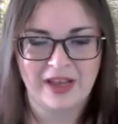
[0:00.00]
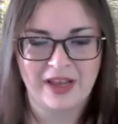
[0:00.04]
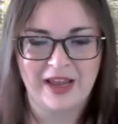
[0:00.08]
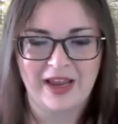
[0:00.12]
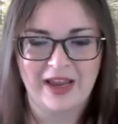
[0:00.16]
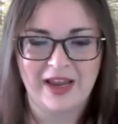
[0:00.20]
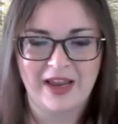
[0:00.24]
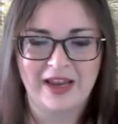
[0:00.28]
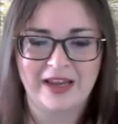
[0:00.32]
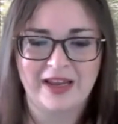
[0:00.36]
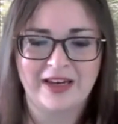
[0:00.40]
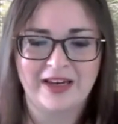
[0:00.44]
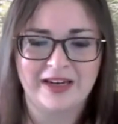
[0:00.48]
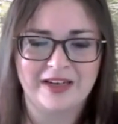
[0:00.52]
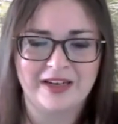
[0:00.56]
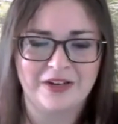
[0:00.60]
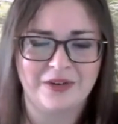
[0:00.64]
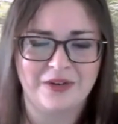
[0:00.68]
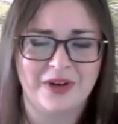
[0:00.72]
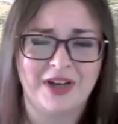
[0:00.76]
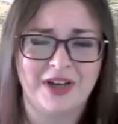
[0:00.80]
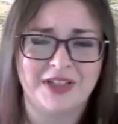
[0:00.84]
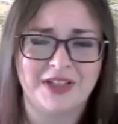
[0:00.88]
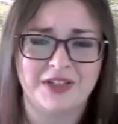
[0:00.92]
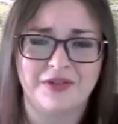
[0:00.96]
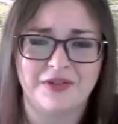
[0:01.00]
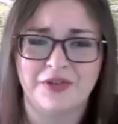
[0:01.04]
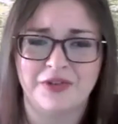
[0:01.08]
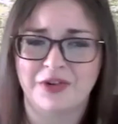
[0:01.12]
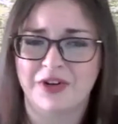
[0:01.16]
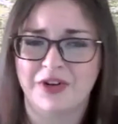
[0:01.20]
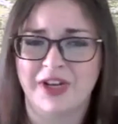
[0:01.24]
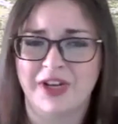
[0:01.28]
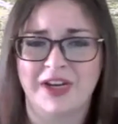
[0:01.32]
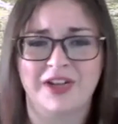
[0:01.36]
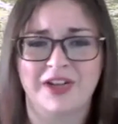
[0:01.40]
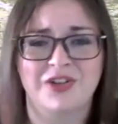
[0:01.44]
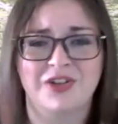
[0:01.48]
And you guys, if you're
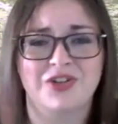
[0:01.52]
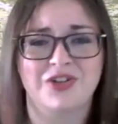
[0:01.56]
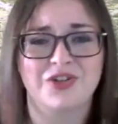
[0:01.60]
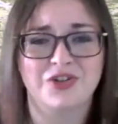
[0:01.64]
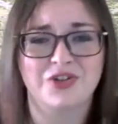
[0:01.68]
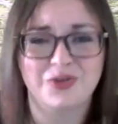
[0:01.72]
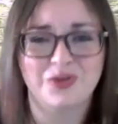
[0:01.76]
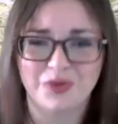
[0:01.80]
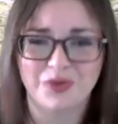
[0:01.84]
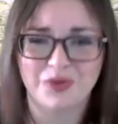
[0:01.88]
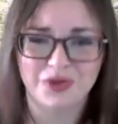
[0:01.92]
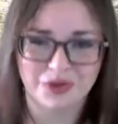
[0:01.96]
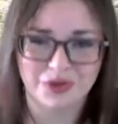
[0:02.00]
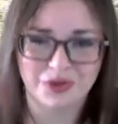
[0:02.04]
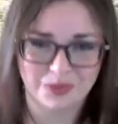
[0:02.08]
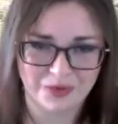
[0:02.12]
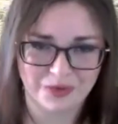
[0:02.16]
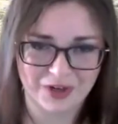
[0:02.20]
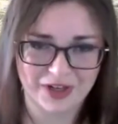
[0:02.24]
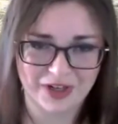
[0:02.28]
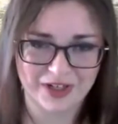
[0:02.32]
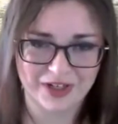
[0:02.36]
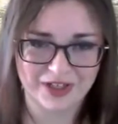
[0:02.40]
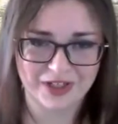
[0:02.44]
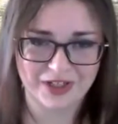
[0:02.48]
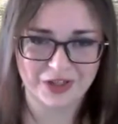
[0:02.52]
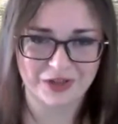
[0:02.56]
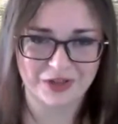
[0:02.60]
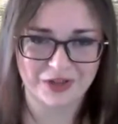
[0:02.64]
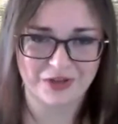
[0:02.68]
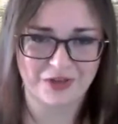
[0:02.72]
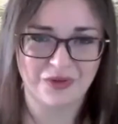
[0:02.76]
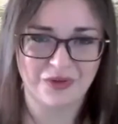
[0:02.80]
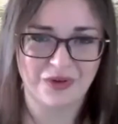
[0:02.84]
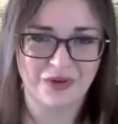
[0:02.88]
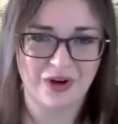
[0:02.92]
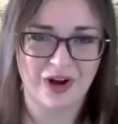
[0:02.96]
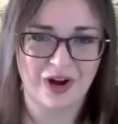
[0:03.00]
getting super duper
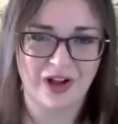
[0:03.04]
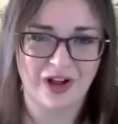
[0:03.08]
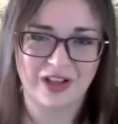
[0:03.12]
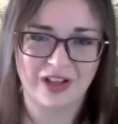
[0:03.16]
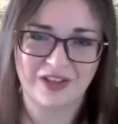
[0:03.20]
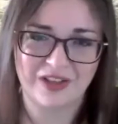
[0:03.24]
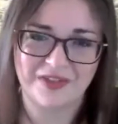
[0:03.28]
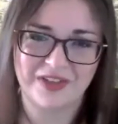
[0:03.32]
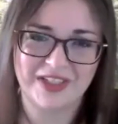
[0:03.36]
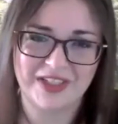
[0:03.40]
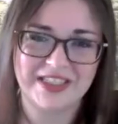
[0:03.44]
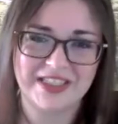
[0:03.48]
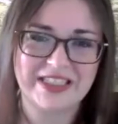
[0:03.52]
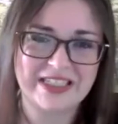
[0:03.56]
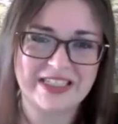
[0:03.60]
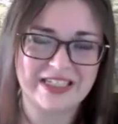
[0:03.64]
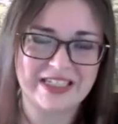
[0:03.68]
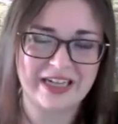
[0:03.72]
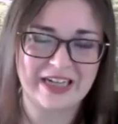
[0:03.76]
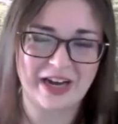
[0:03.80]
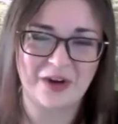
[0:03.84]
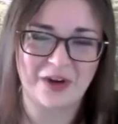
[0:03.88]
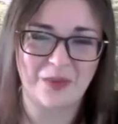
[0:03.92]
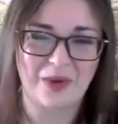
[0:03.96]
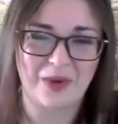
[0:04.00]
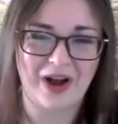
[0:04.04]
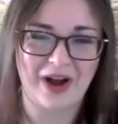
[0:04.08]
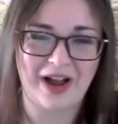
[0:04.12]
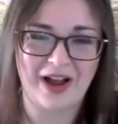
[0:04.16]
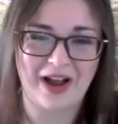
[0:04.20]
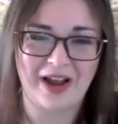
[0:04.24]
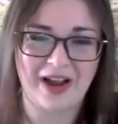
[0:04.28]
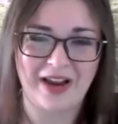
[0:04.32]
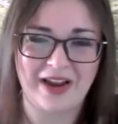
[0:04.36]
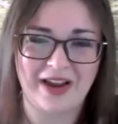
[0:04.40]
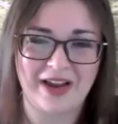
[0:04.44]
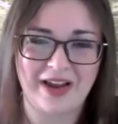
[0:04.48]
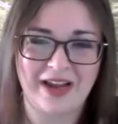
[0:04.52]
into all of this
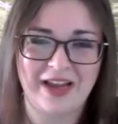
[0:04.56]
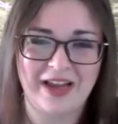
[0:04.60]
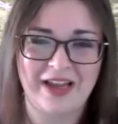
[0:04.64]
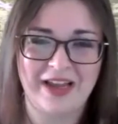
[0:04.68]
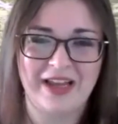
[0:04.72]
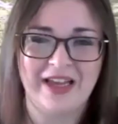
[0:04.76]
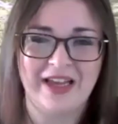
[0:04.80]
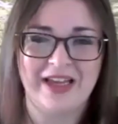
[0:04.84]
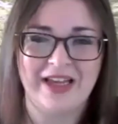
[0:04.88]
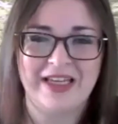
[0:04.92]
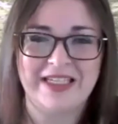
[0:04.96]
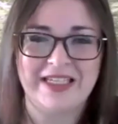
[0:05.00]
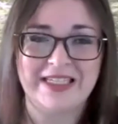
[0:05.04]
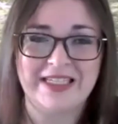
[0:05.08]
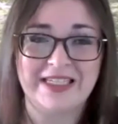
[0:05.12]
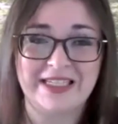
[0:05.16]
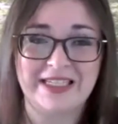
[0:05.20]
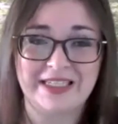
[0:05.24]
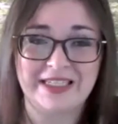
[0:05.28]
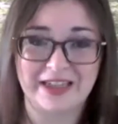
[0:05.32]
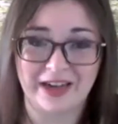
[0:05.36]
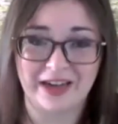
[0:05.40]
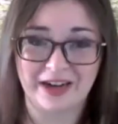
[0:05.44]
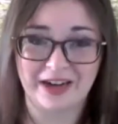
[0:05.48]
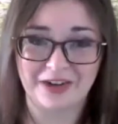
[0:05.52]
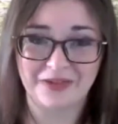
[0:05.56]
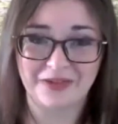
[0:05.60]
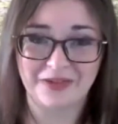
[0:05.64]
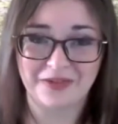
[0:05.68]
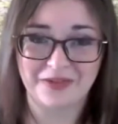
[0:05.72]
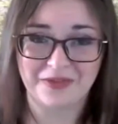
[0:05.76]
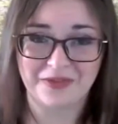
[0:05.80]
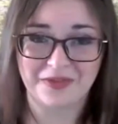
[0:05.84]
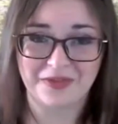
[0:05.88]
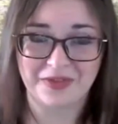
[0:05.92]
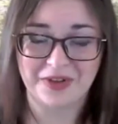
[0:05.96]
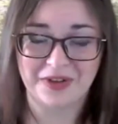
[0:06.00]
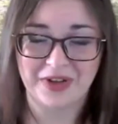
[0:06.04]
DIY stuff,
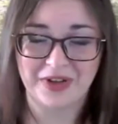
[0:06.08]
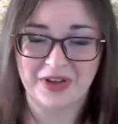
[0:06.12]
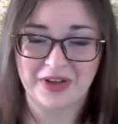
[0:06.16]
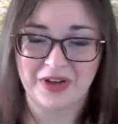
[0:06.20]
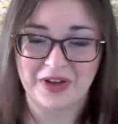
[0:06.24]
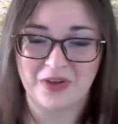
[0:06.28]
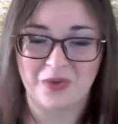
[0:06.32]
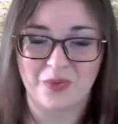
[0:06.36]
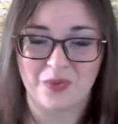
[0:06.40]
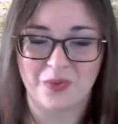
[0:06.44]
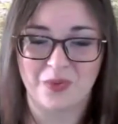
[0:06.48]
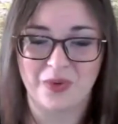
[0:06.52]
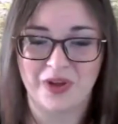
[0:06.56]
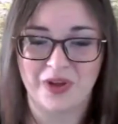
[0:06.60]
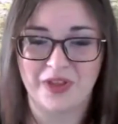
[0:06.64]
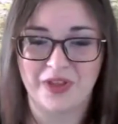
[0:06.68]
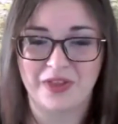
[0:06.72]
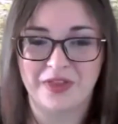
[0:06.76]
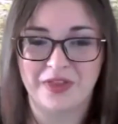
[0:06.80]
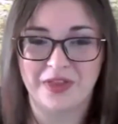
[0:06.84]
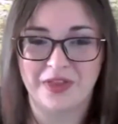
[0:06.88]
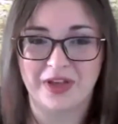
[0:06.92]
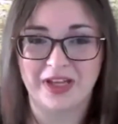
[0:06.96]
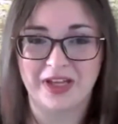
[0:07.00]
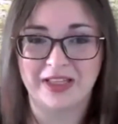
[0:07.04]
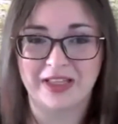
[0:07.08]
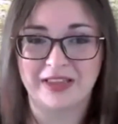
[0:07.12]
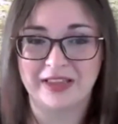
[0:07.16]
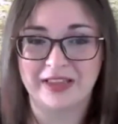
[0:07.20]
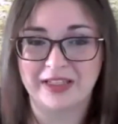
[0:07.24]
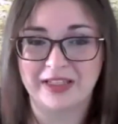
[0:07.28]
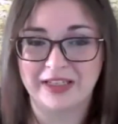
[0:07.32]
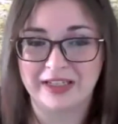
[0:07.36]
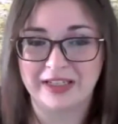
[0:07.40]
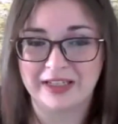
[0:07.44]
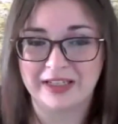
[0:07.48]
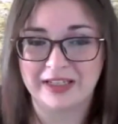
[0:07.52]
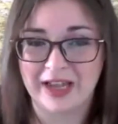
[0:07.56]
with a
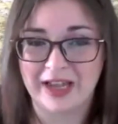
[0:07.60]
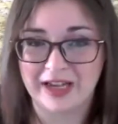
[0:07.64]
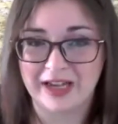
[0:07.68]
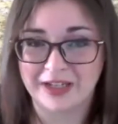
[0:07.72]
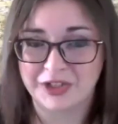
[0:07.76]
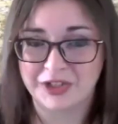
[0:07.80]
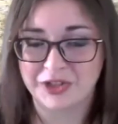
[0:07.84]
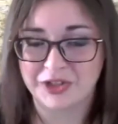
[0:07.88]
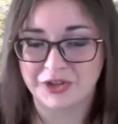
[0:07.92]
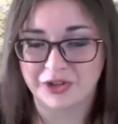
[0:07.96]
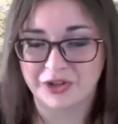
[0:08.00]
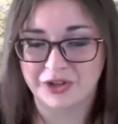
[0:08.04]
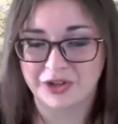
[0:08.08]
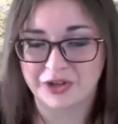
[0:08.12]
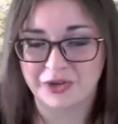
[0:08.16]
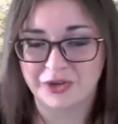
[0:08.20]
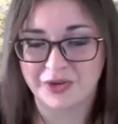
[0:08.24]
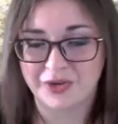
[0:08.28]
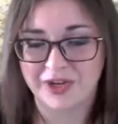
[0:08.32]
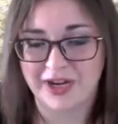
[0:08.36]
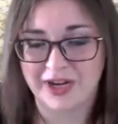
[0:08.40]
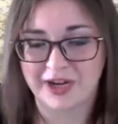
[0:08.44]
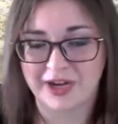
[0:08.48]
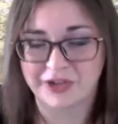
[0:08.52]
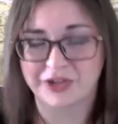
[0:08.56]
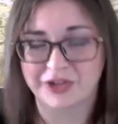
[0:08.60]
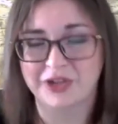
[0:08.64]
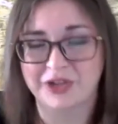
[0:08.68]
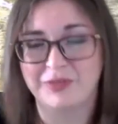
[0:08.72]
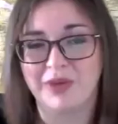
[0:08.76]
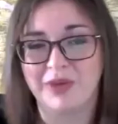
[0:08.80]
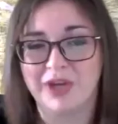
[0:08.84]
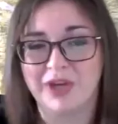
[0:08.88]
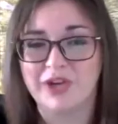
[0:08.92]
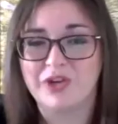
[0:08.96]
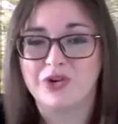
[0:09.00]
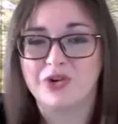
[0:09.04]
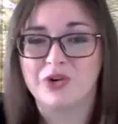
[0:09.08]
little extra, you can actually
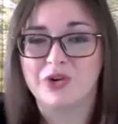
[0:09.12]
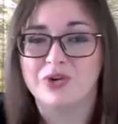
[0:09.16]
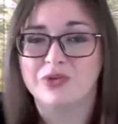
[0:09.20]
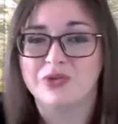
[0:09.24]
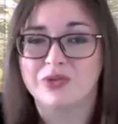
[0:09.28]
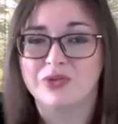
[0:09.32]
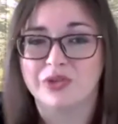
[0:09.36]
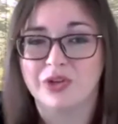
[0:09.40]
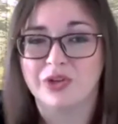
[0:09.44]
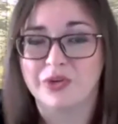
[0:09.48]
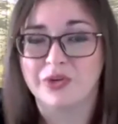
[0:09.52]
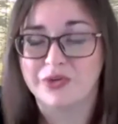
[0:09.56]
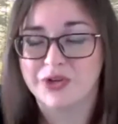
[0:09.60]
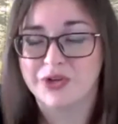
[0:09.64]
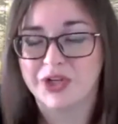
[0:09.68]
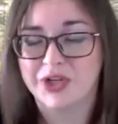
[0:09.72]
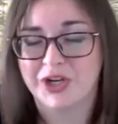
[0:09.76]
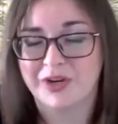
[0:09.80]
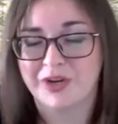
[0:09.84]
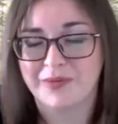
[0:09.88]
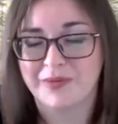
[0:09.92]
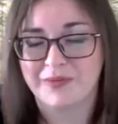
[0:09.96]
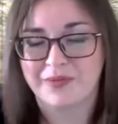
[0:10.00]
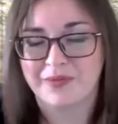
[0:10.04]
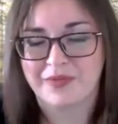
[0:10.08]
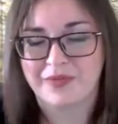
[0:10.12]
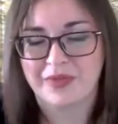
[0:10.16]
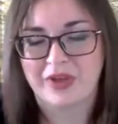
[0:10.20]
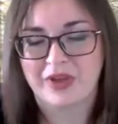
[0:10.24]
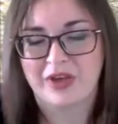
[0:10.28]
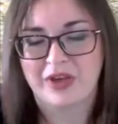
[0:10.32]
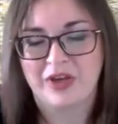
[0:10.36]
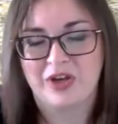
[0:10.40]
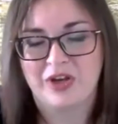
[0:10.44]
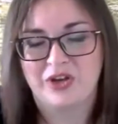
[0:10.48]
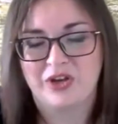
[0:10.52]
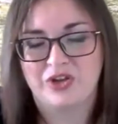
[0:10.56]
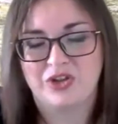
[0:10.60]
make your own lotion.
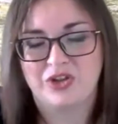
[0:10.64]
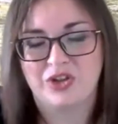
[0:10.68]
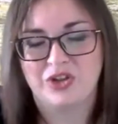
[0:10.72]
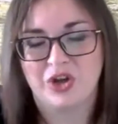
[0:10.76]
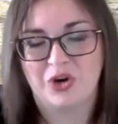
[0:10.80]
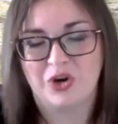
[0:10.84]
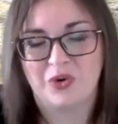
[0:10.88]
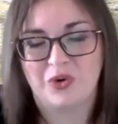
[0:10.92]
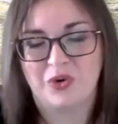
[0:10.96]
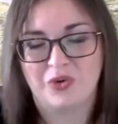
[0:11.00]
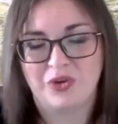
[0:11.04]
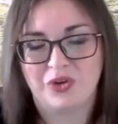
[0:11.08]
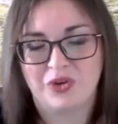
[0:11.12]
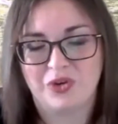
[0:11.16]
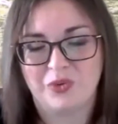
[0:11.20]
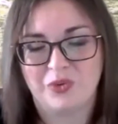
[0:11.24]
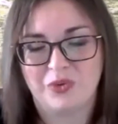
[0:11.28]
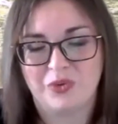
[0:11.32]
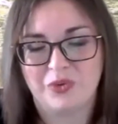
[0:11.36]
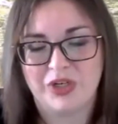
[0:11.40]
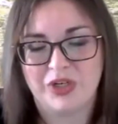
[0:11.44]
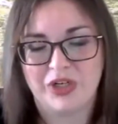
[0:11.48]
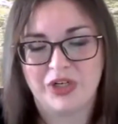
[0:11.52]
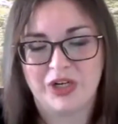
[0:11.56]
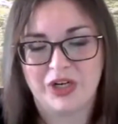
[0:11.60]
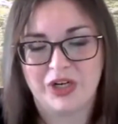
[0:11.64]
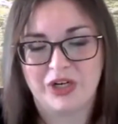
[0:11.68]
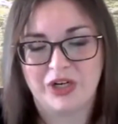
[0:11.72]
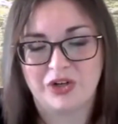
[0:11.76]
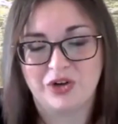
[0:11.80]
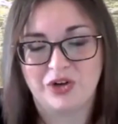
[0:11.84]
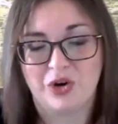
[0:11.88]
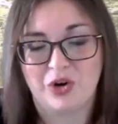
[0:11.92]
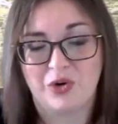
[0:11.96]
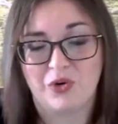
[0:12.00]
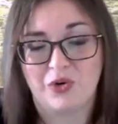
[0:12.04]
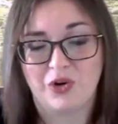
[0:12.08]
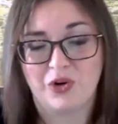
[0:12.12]
So you would need
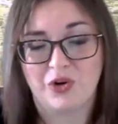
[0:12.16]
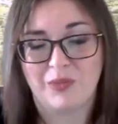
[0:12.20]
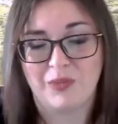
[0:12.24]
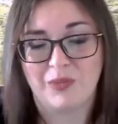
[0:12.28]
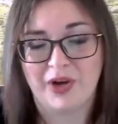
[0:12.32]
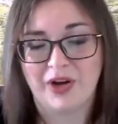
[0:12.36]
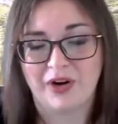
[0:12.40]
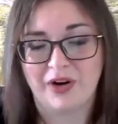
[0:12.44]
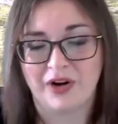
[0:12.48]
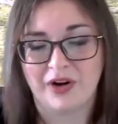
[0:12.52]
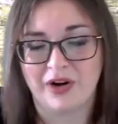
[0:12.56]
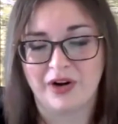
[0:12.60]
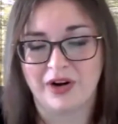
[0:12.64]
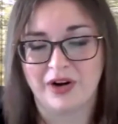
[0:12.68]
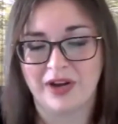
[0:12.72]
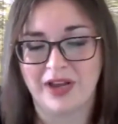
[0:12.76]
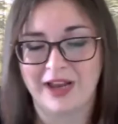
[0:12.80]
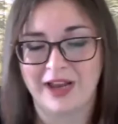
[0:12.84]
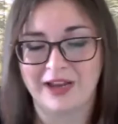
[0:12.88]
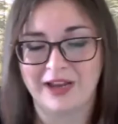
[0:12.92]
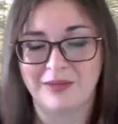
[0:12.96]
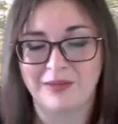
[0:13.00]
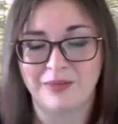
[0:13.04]
cocoa butter and